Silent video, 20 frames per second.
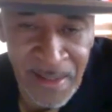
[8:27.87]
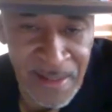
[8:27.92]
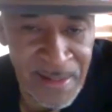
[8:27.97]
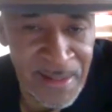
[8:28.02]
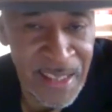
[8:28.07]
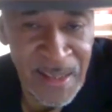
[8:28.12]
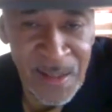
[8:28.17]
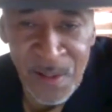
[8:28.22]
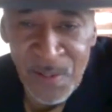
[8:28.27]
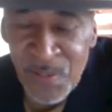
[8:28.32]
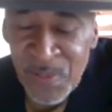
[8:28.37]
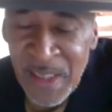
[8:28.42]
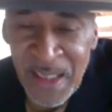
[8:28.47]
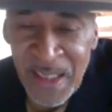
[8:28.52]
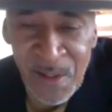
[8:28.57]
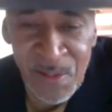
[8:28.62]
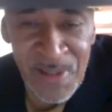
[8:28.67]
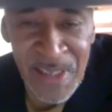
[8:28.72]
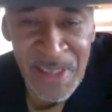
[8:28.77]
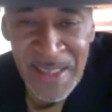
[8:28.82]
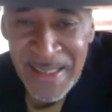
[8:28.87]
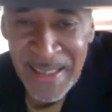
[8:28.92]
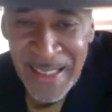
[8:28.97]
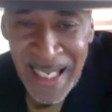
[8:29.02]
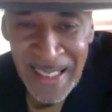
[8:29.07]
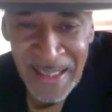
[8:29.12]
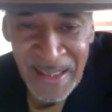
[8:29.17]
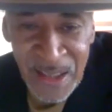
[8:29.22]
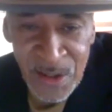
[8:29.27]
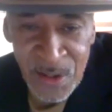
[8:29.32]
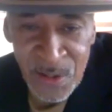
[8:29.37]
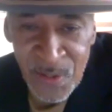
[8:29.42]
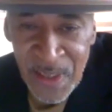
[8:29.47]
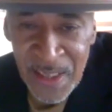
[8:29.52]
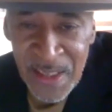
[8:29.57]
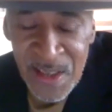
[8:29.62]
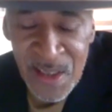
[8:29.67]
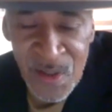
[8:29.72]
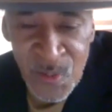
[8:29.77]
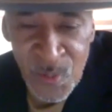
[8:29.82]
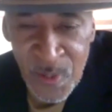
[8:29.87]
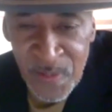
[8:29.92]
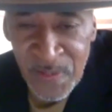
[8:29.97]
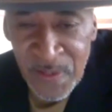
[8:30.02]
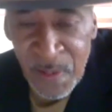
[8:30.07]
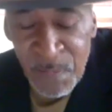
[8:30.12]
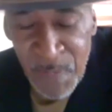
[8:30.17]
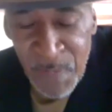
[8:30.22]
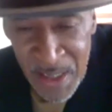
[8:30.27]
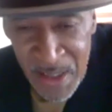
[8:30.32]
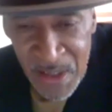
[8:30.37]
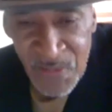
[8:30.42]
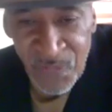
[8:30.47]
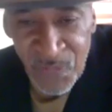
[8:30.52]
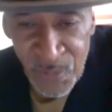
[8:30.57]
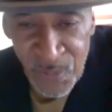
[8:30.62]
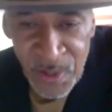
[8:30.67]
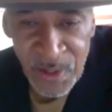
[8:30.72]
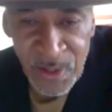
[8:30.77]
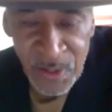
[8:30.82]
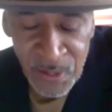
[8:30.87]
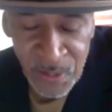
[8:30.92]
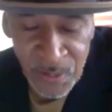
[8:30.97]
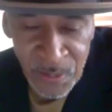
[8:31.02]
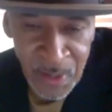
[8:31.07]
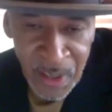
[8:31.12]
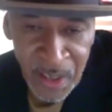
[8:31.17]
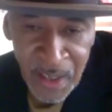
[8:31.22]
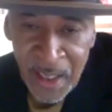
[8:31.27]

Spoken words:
They don't dislike you. They just want the best for you.